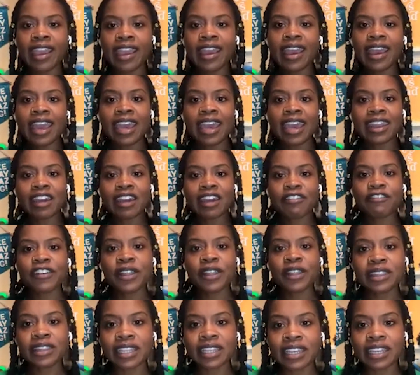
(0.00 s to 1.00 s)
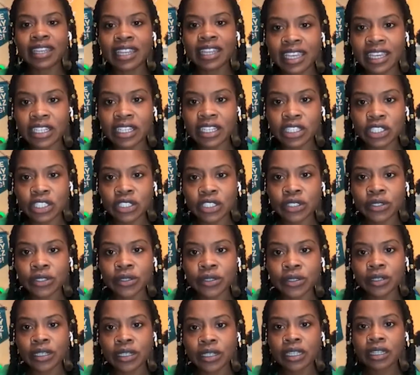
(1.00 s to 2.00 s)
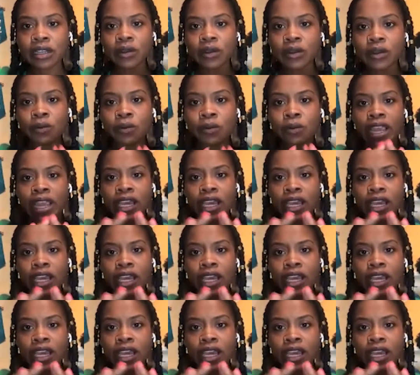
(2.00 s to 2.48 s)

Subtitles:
And I felt the need to write